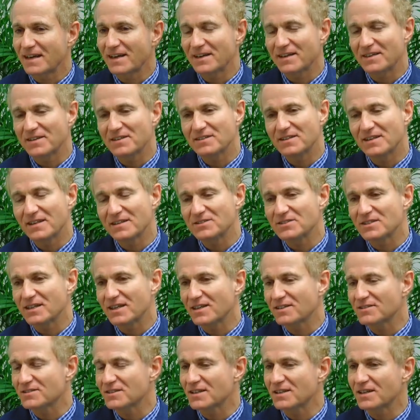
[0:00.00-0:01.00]
yeah, and the nice
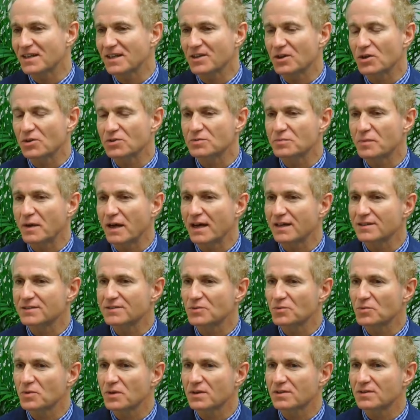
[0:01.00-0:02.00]
thing is it goes back
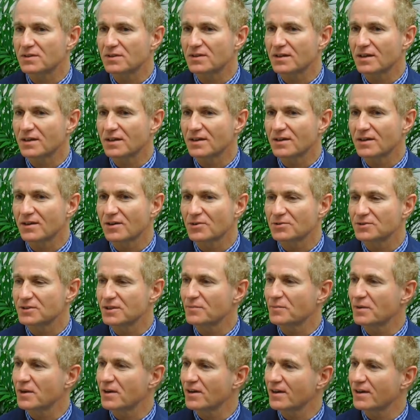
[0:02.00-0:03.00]
to what Jose
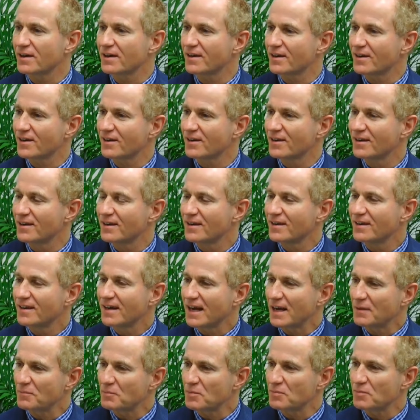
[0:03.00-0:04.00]
Barricart
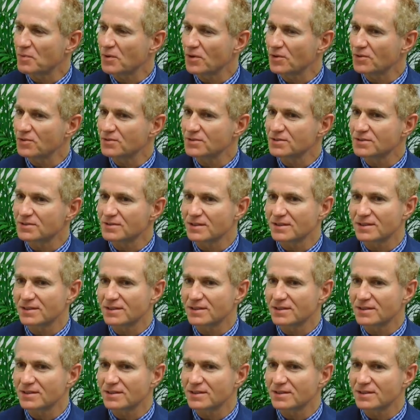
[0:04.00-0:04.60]
had proposed